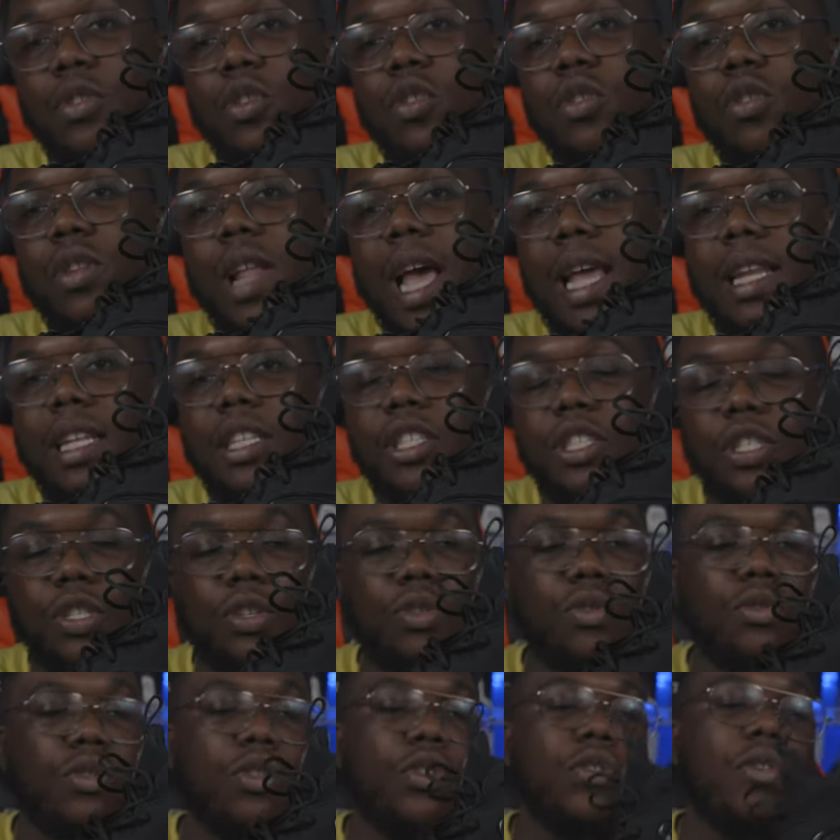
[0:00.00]
Do you like the
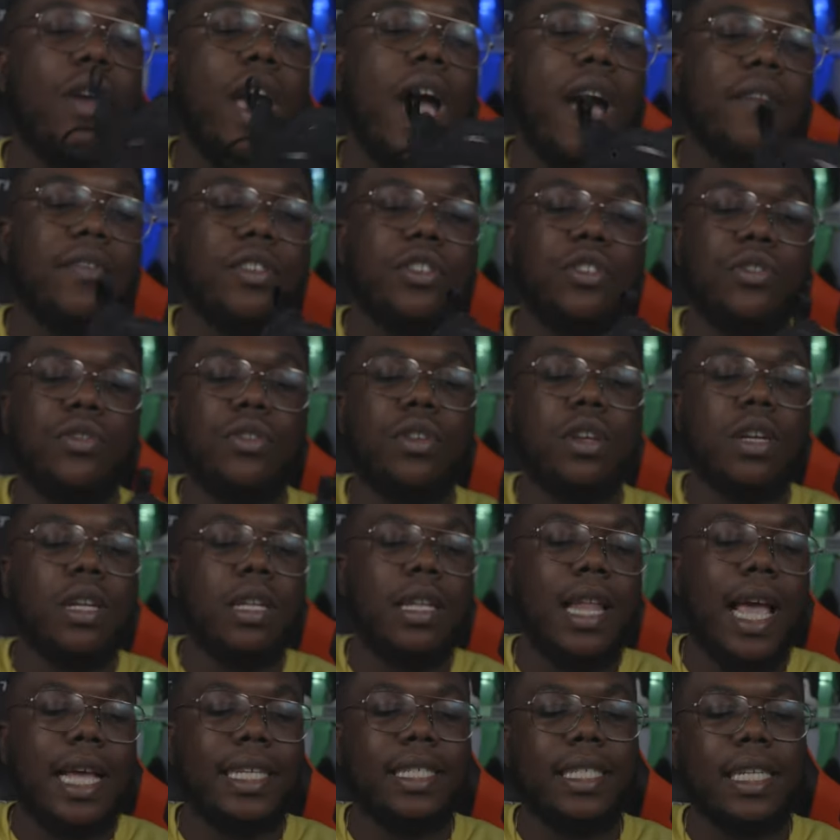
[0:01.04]
shoe? Do you have the shoe in your
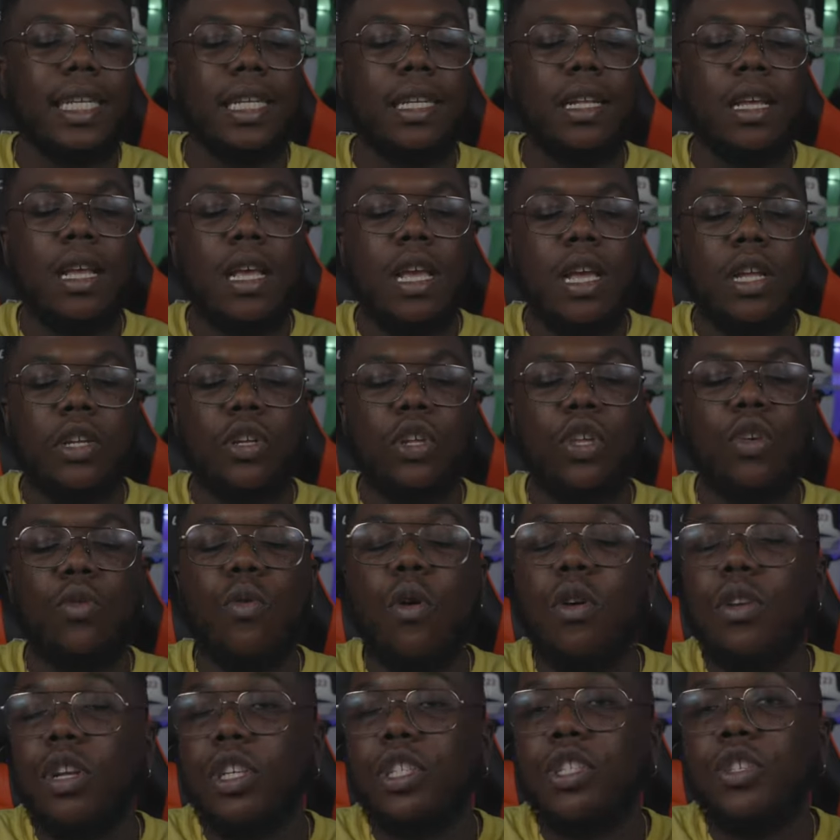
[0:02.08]
collection? Do you
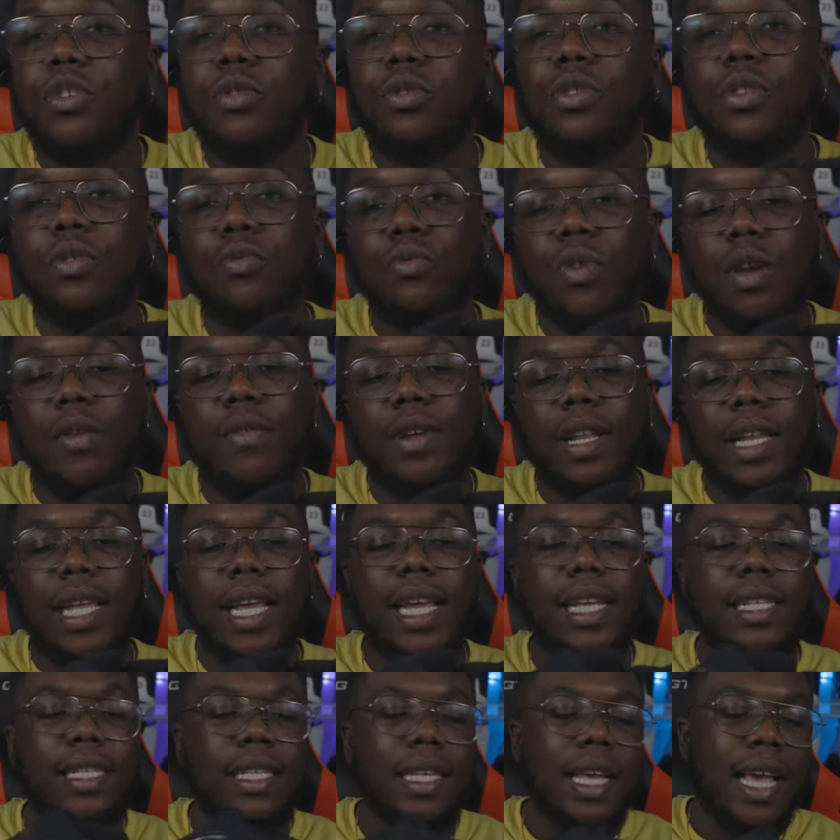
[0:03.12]
want this shoe to
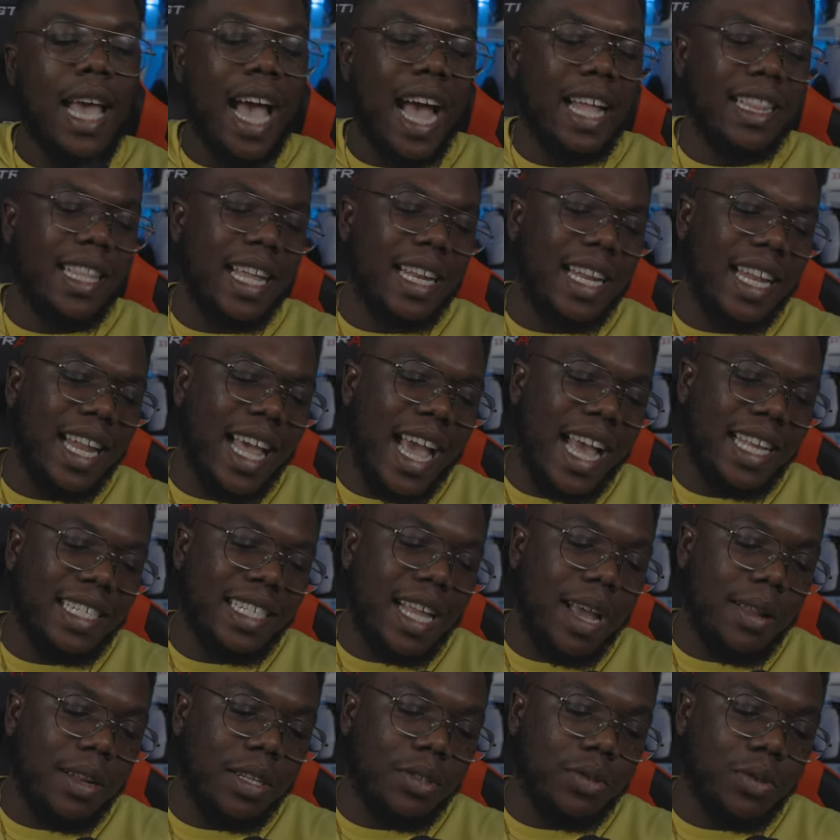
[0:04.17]
re-release? I think the last
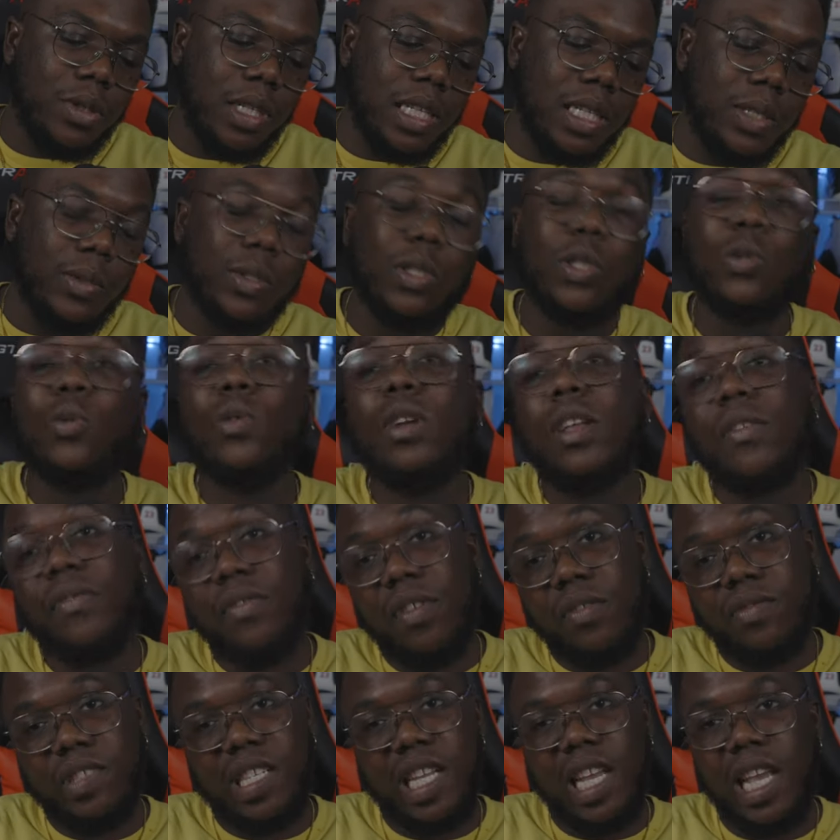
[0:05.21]
time this release was
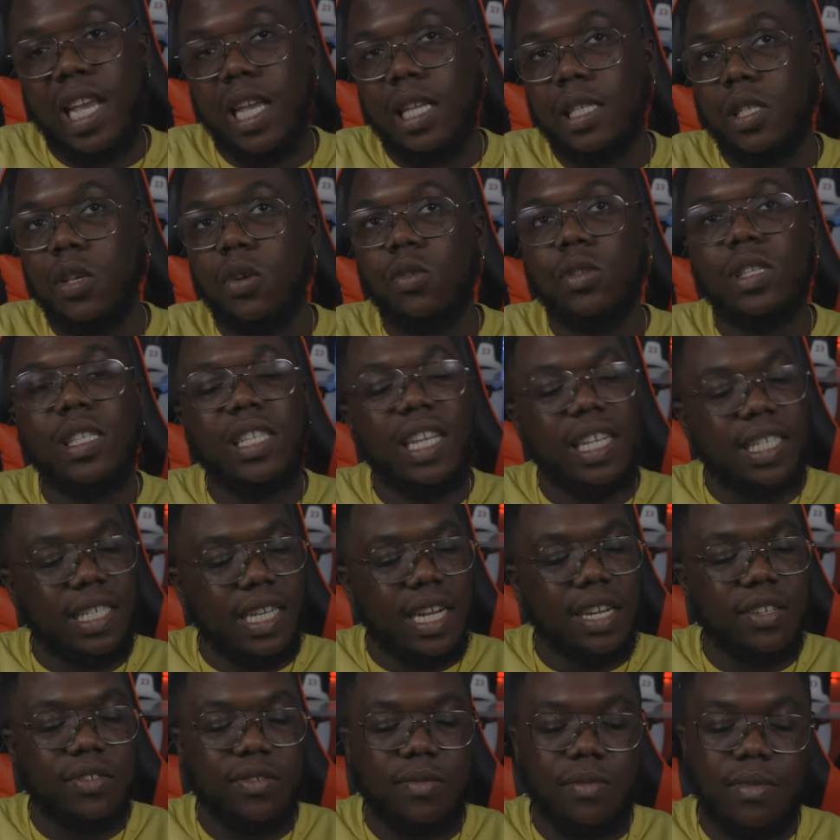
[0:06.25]
2015. So six
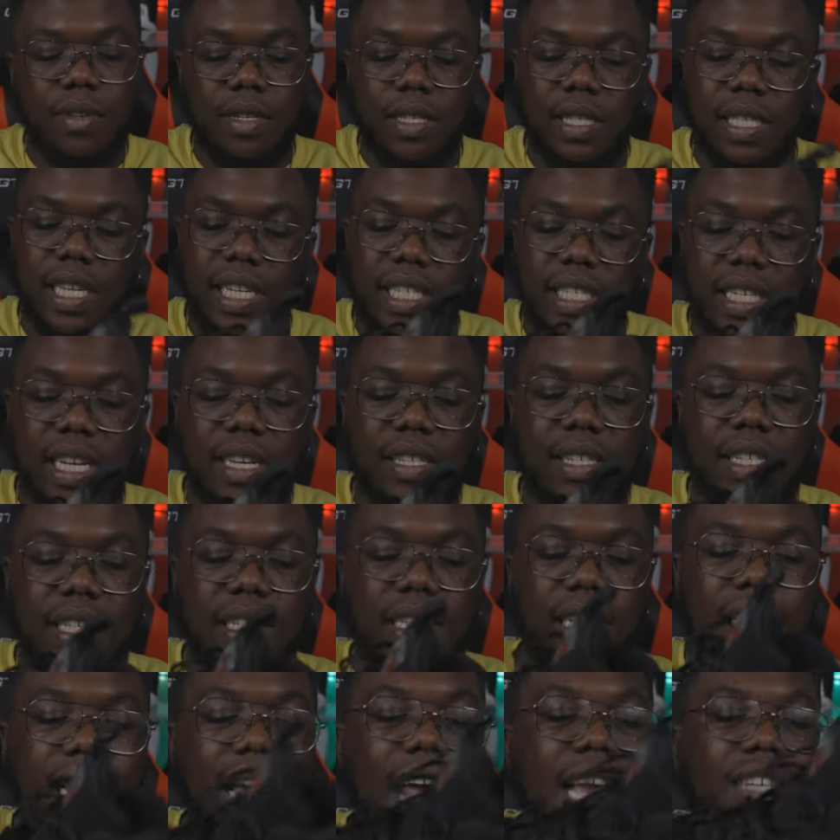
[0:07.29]
years from, six years since
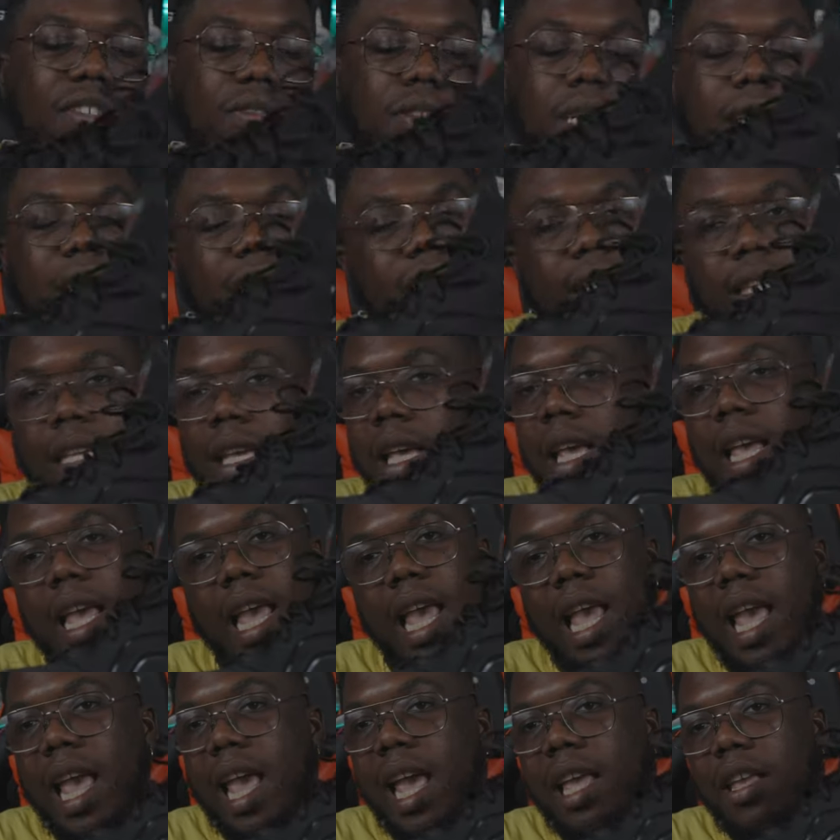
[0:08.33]
the last release.
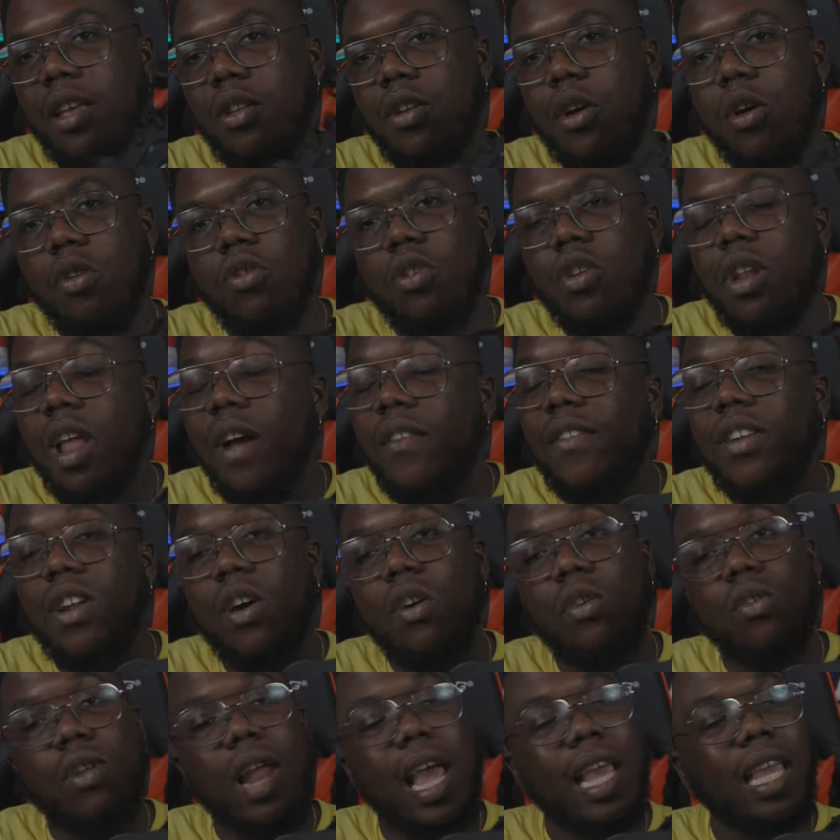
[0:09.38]
And you know, you never
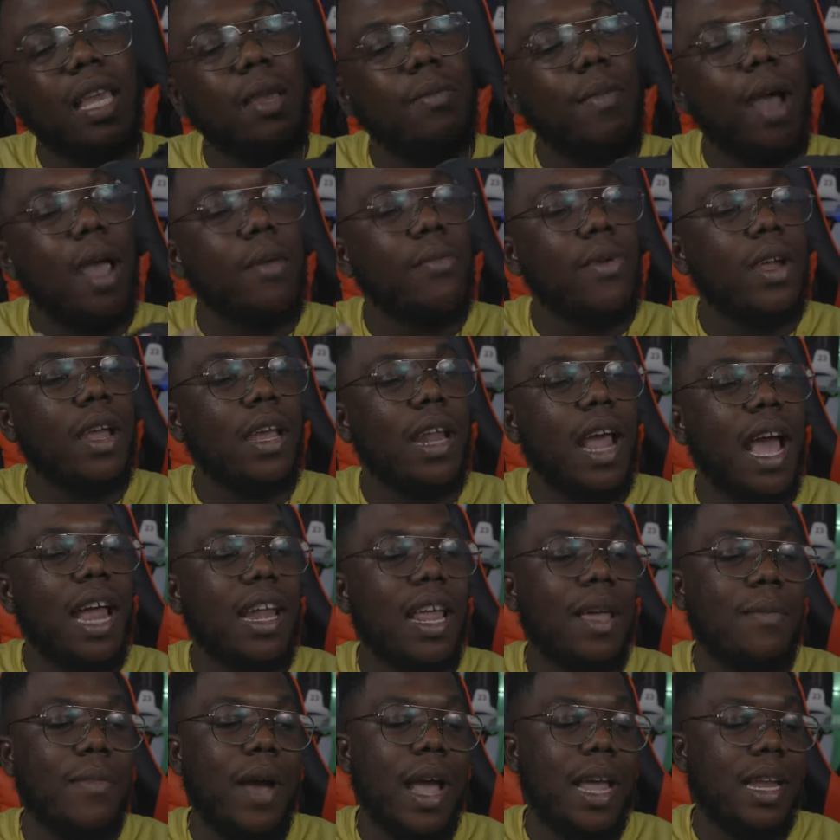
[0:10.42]
know. Nike might bring it out,
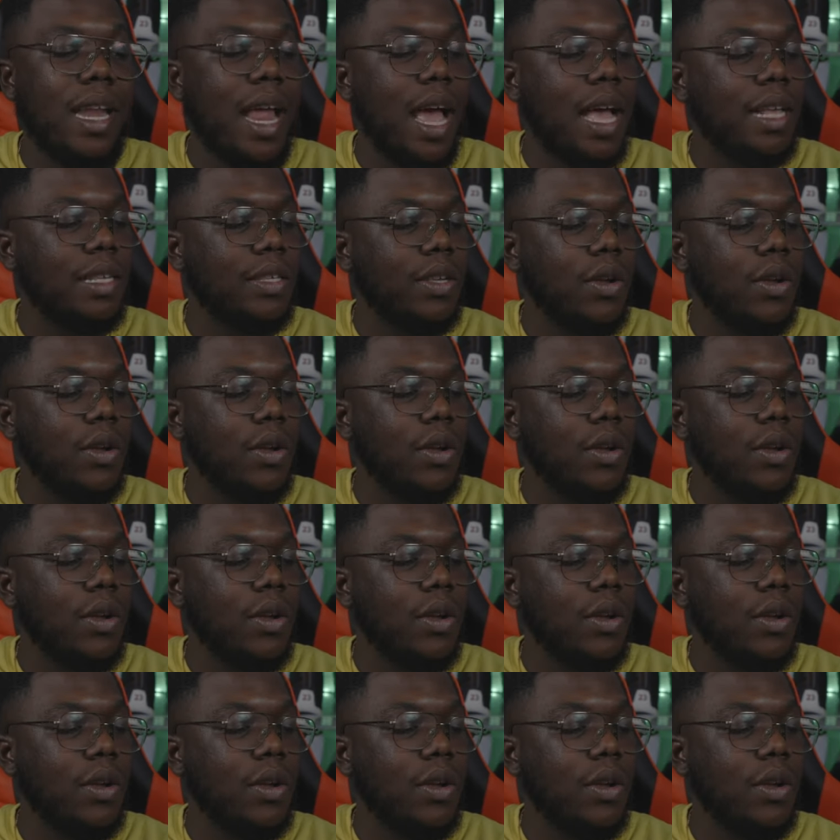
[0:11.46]
they might not.